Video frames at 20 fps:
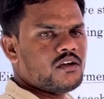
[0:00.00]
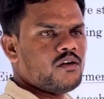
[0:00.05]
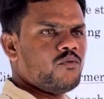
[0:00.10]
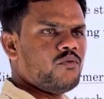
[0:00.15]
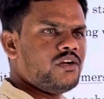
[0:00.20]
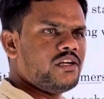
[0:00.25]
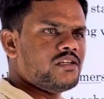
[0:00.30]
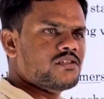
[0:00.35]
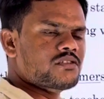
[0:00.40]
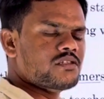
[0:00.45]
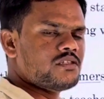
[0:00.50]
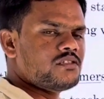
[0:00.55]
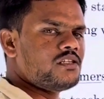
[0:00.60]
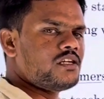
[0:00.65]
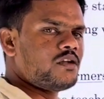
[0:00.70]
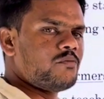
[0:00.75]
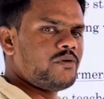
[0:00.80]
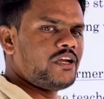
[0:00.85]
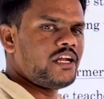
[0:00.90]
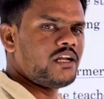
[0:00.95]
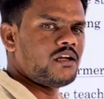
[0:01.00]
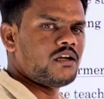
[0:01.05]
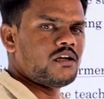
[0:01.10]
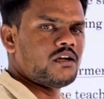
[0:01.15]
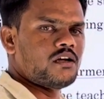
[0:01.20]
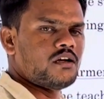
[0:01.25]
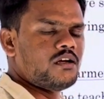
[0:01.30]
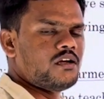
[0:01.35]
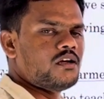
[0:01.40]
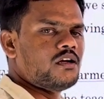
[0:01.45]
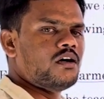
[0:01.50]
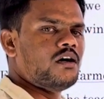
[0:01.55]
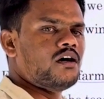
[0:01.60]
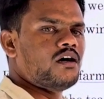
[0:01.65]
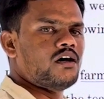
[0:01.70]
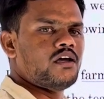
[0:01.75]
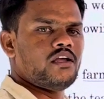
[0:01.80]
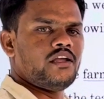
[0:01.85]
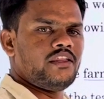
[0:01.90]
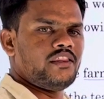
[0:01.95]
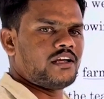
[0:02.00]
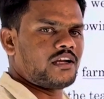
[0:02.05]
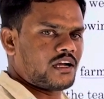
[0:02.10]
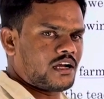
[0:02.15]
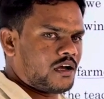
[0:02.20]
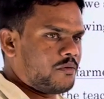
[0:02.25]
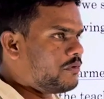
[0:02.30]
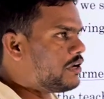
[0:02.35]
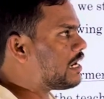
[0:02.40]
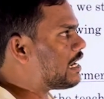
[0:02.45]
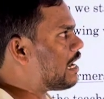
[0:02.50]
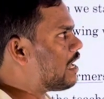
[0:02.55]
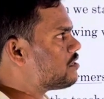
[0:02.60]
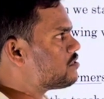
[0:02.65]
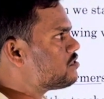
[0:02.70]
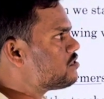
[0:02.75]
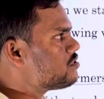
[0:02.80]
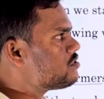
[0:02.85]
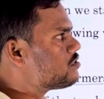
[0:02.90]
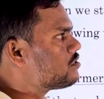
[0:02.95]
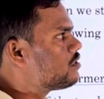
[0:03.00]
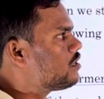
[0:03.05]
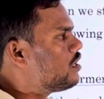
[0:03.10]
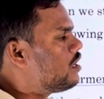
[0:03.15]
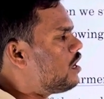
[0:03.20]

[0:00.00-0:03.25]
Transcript: We'll discuss the remaining in the coming classes.